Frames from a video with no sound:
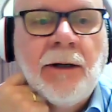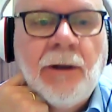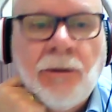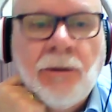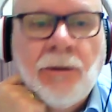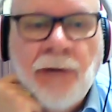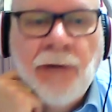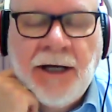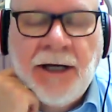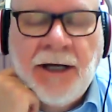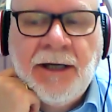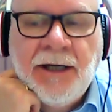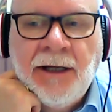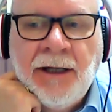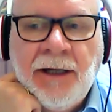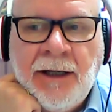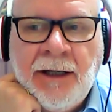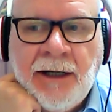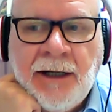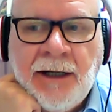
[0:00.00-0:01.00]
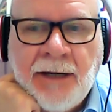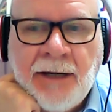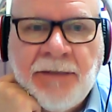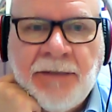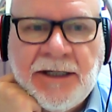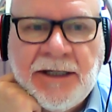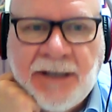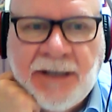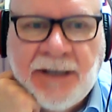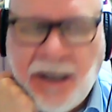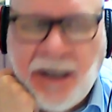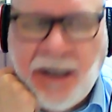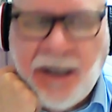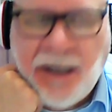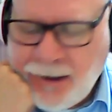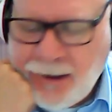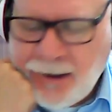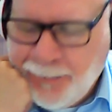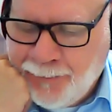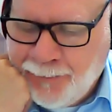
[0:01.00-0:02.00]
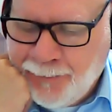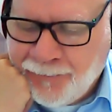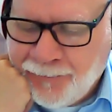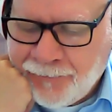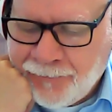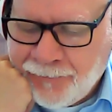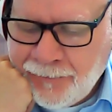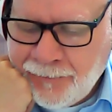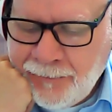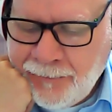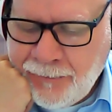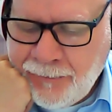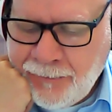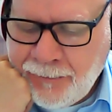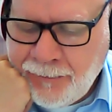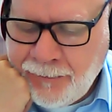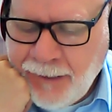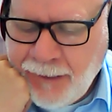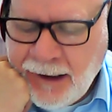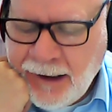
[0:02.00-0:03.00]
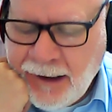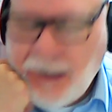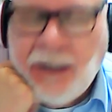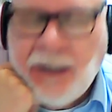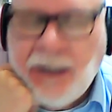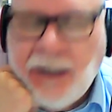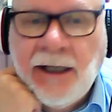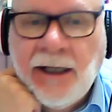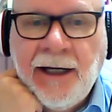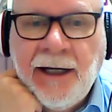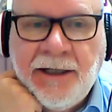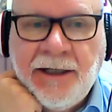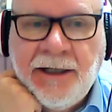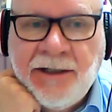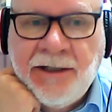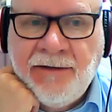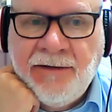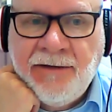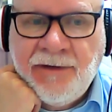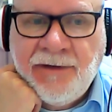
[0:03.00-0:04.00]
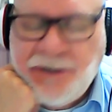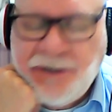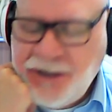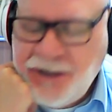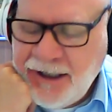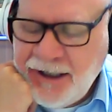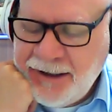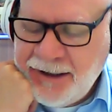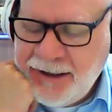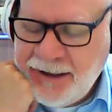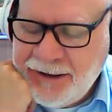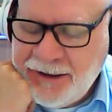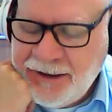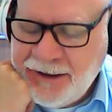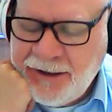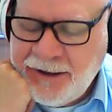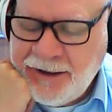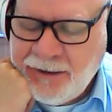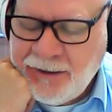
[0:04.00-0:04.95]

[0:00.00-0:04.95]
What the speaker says: Regular coming together. Collective shared decision